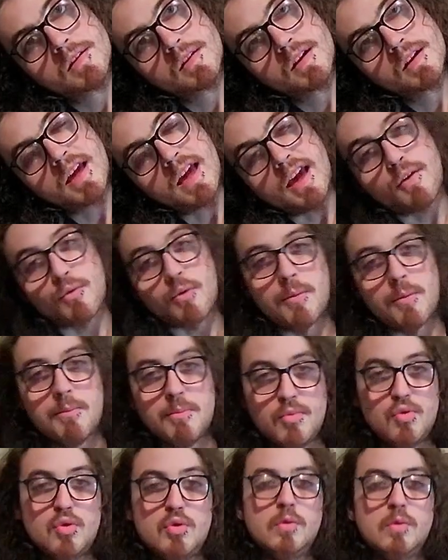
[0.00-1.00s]
It
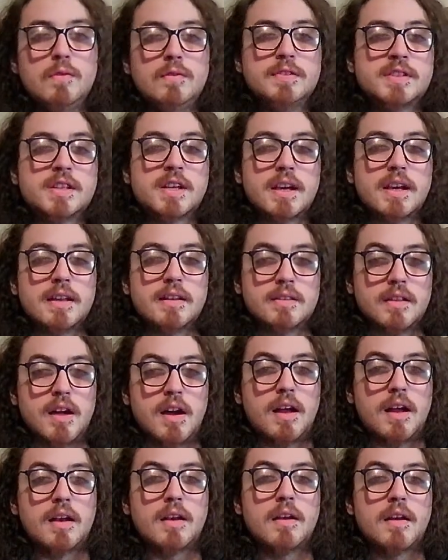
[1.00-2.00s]
removes a
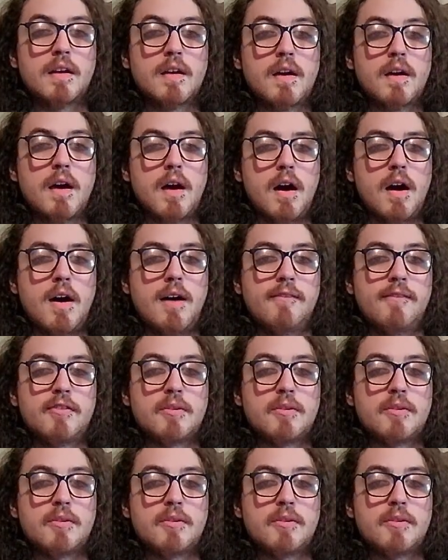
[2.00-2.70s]
lot of